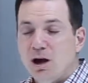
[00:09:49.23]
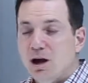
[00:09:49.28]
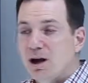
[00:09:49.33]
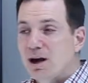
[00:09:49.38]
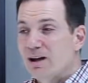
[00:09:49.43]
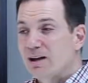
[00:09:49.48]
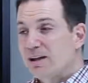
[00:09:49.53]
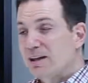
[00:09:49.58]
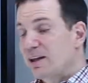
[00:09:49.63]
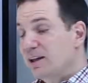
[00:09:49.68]

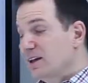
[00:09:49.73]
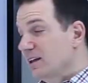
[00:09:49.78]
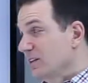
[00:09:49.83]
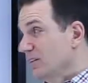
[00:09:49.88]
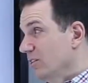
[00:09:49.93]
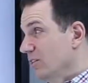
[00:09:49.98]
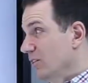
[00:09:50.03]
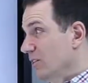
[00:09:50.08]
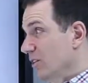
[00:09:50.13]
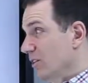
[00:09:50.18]

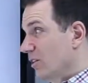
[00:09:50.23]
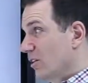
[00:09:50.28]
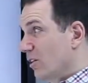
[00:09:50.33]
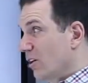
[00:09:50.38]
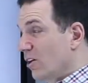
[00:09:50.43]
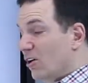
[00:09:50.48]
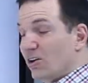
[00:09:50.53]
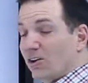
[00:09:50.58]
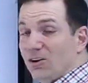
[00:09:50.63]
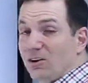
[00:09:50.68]
Again, there
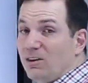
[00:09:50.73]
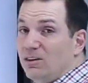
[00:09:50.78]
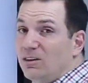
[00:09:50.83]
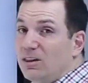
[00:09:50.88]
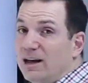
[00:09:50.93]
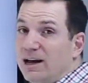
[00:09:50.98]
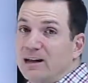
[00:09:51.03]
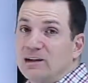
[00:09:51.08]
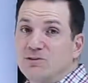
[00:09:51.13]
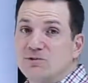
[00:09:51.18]
are a
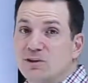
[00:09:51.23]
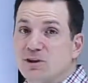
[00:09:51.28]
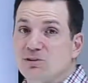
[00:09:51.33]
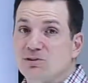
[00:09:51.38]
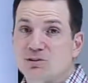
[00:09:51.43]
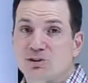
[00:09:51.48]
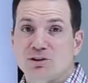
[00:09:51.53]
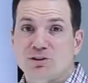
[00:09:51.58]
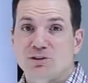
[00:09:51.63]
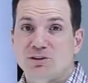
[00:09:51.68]
lot of
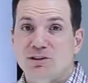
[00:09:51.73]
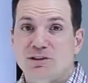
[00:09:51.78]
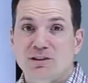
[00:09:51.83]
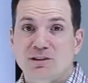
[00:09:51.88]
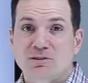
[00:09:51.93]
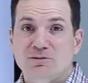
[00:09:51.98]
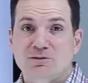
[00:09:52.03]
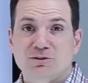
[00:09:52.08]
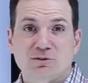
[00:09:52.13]
alternative